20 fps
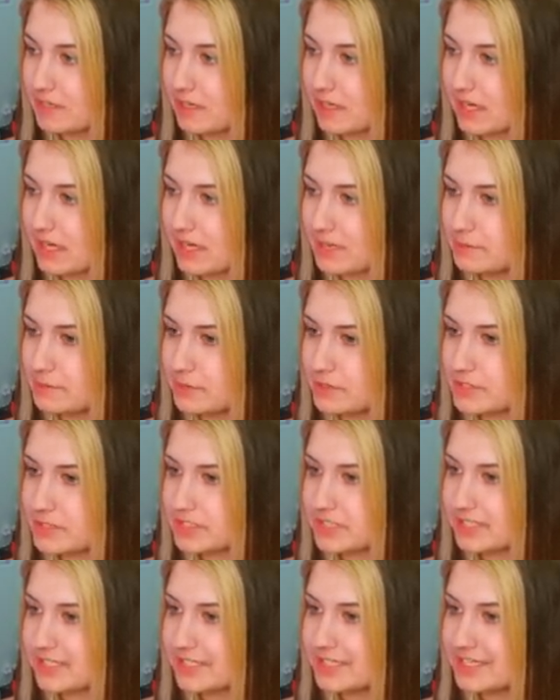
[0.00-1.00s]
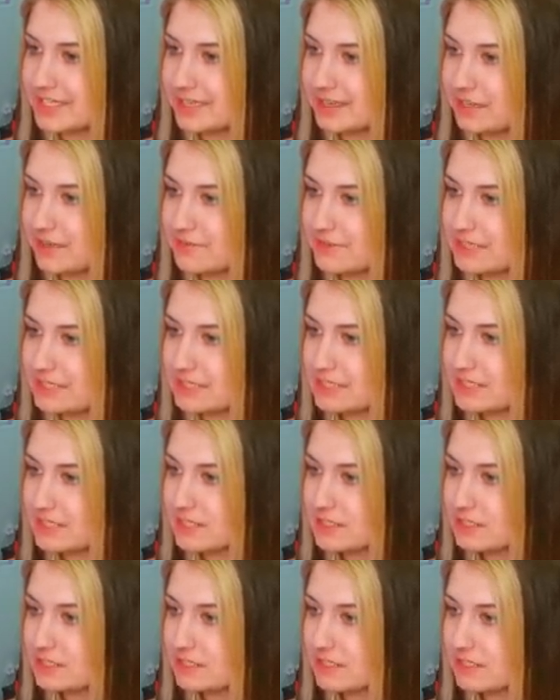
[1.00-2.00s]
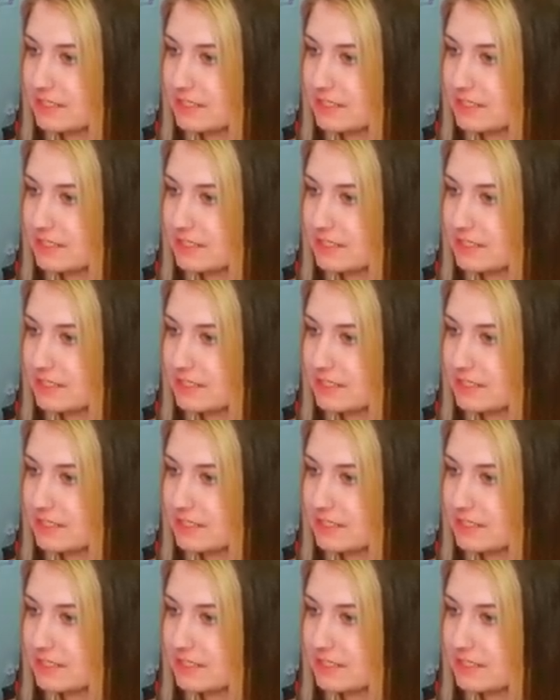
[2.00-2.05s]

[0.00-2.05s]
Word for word: I personally love it. I